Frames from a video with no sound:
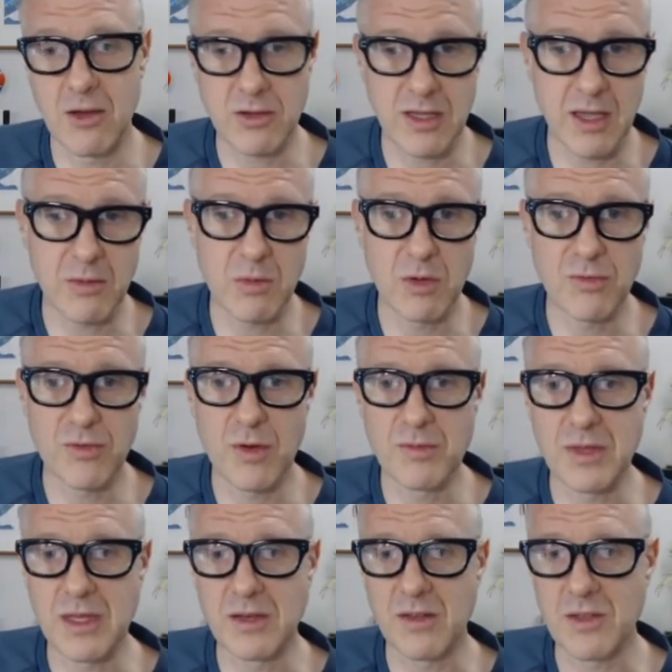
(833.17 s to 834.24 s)
okay, well, from
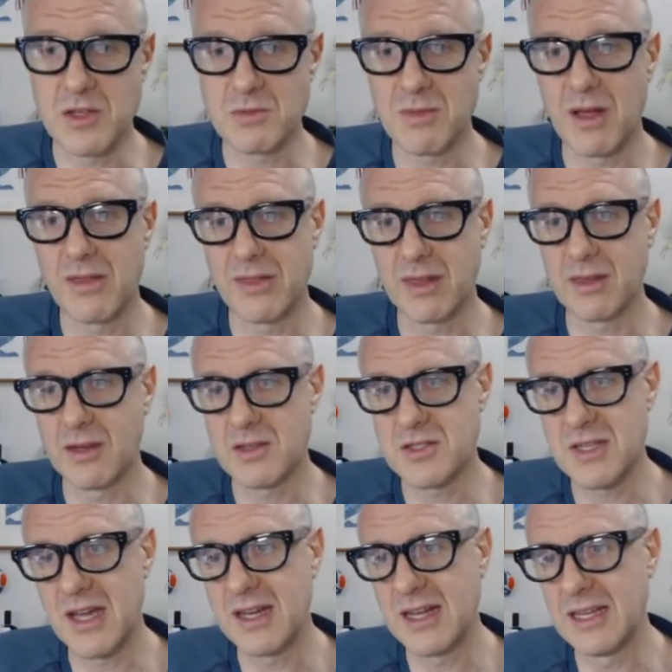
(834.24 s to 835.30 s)
the end of this month, they're going to
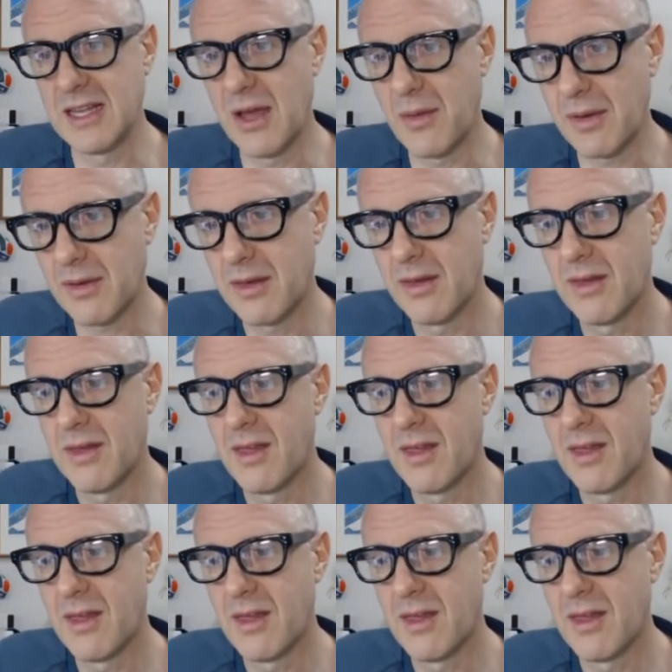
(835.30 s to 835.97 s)
start allowing